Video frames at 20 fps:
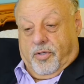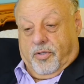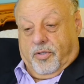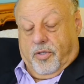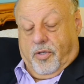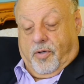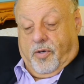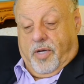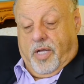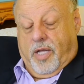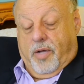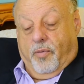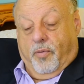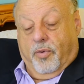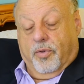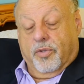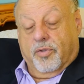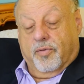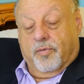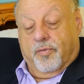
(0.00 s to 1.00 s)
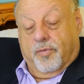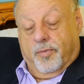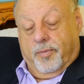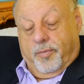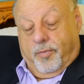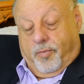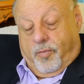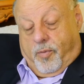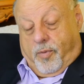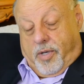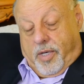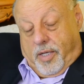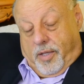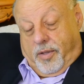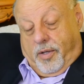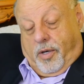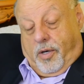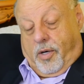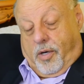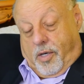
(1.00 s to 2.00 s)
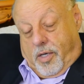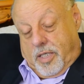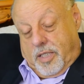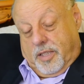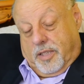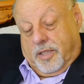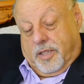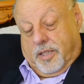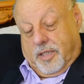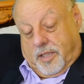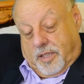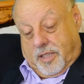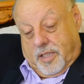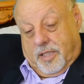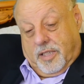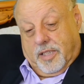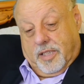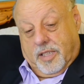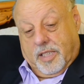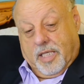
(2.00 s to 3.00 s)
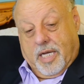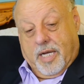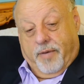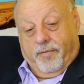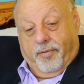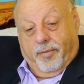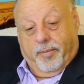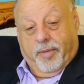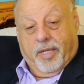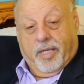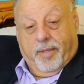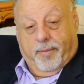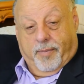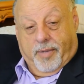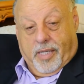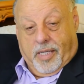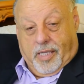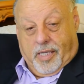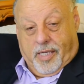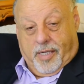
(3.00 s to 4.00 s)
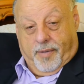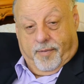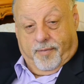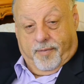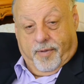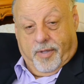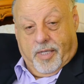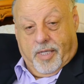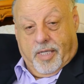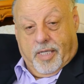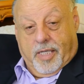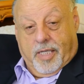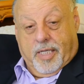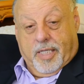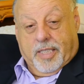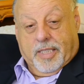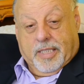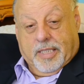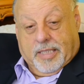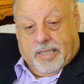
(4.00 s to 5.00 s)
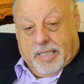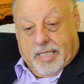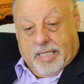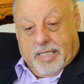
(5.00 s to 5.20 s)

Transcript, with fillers: So it was one of the hardest decisions I ever made in my life to say